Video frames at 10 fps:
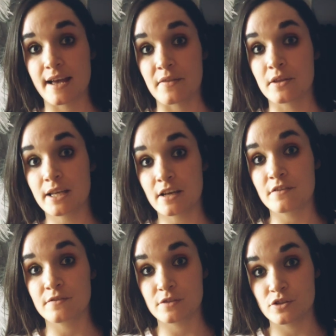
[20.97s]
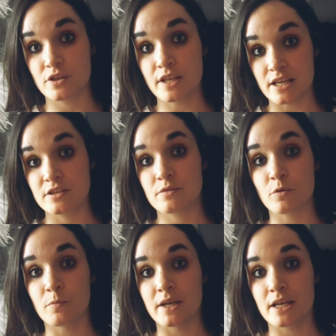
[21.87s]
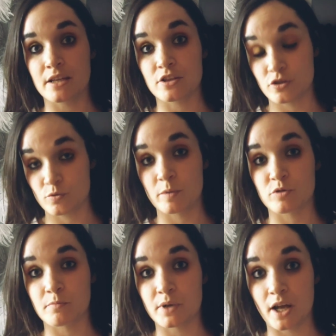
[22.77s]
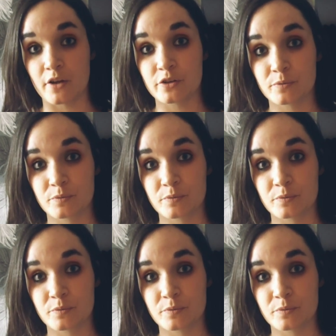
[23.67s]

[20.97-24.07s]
and the link to this will be in the description below.